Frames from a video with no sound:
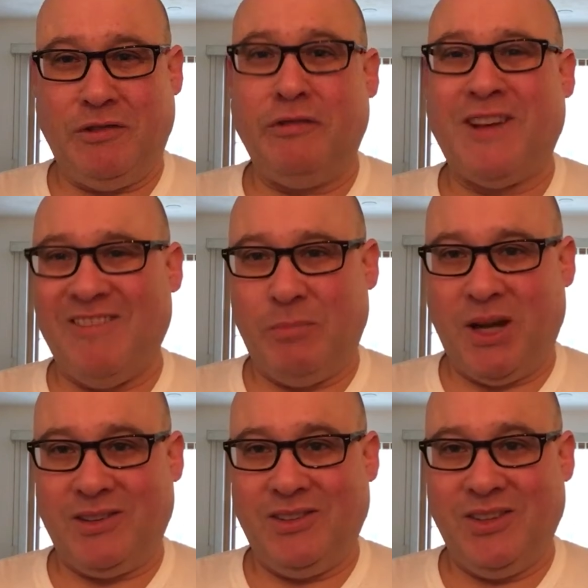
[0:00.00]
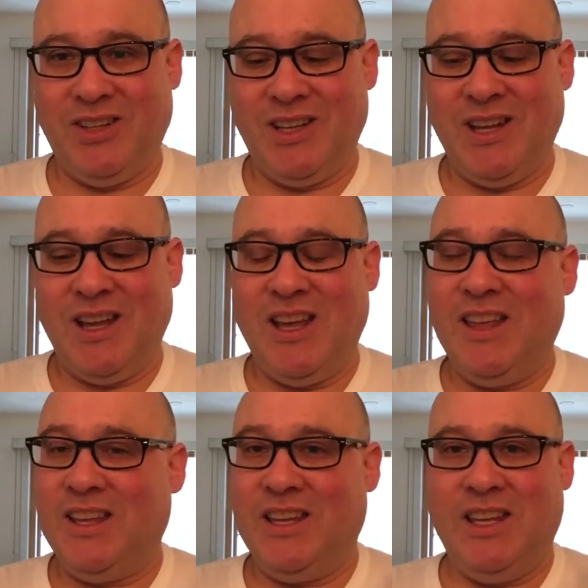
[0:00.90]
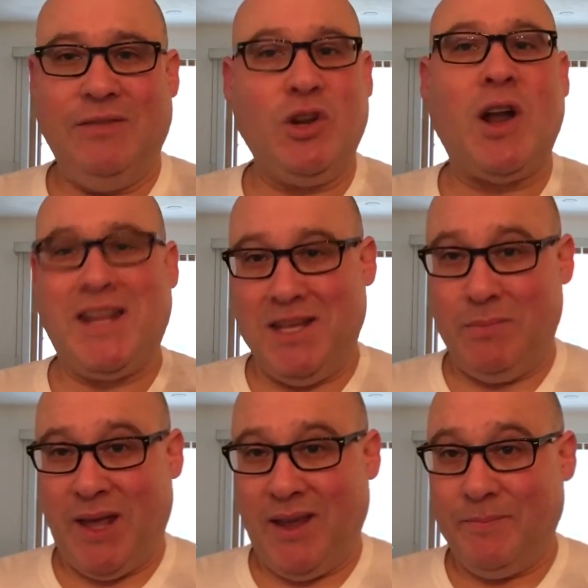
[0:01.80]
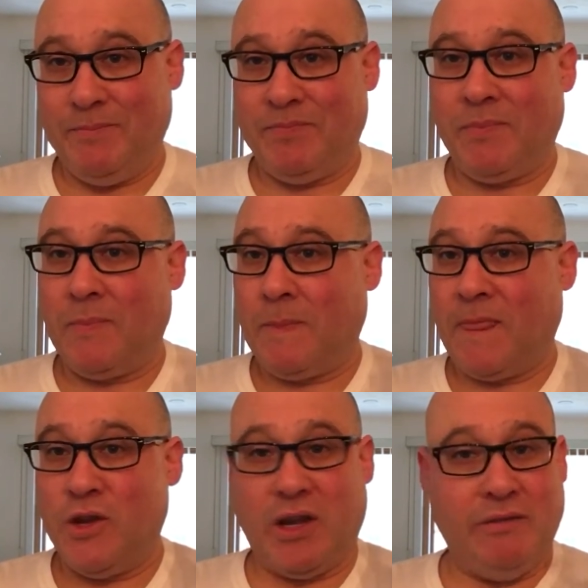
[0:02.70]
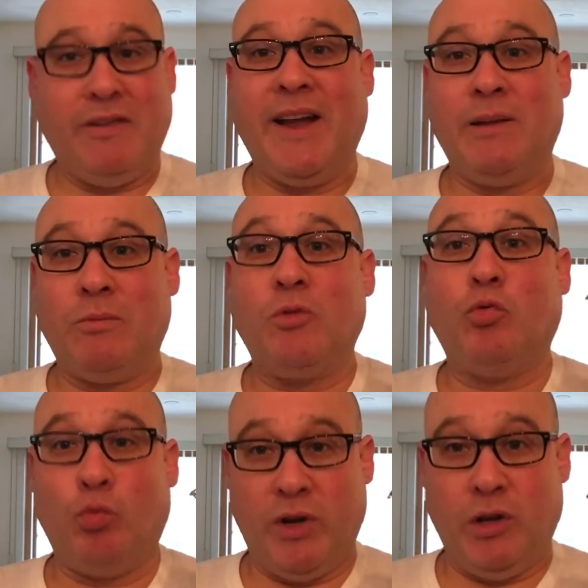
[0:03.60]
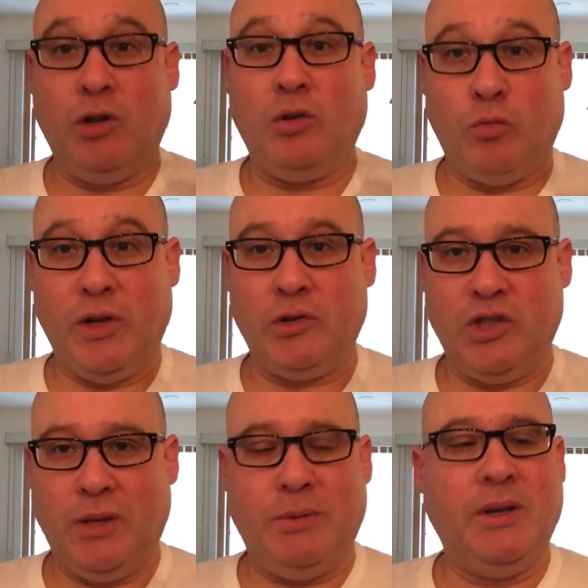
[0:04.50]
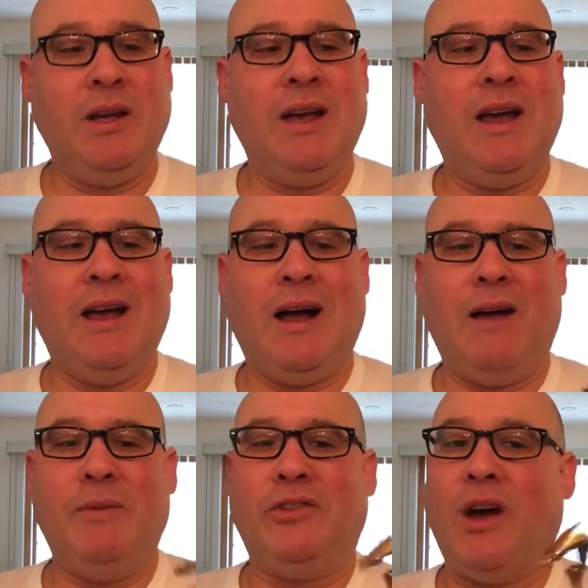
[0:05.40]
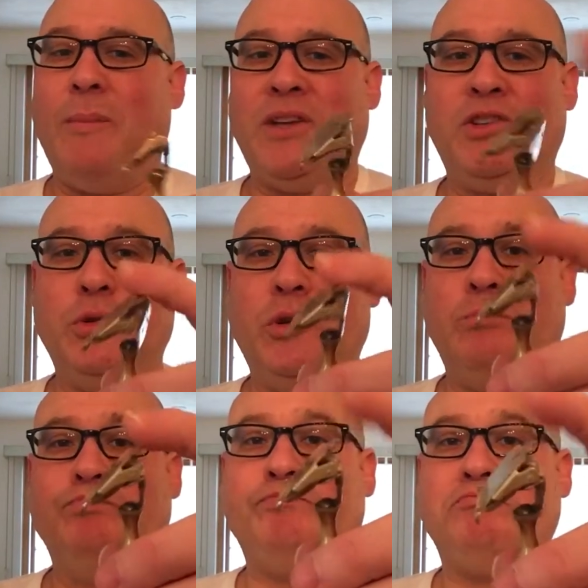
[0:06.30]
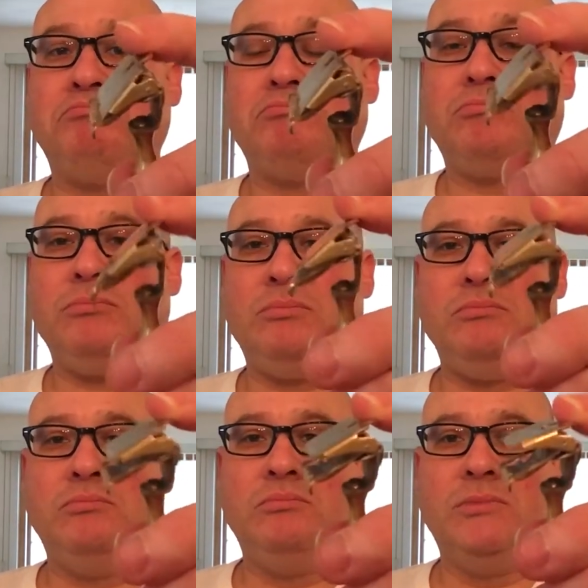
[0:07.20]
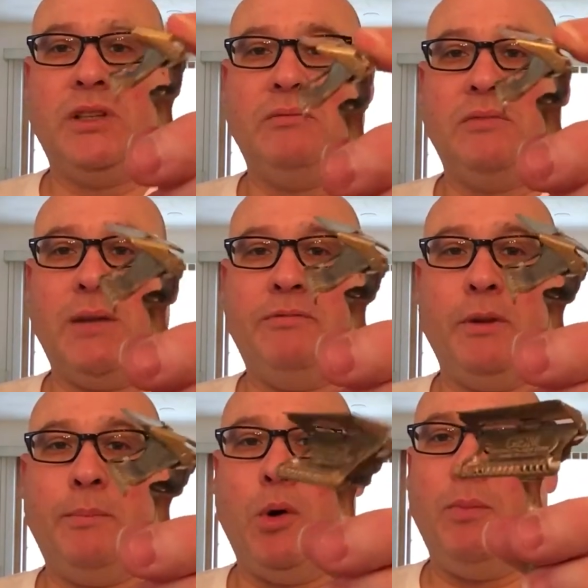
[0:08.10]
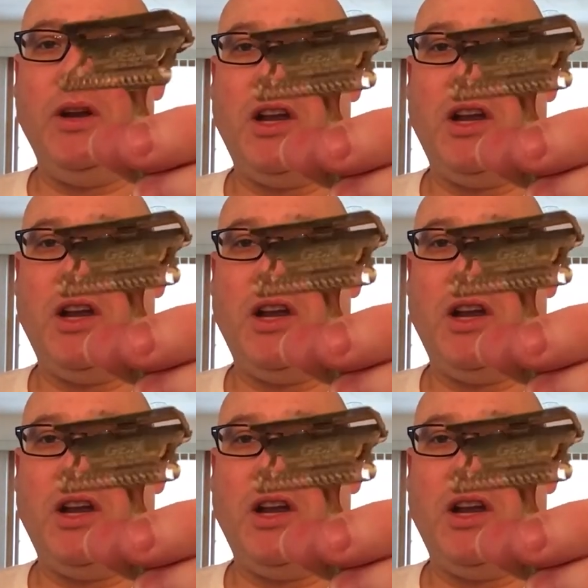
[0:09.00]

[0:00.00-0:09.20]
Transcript: for $5. Even on eBay, you can find them real cheap. There's not much to them. They flip open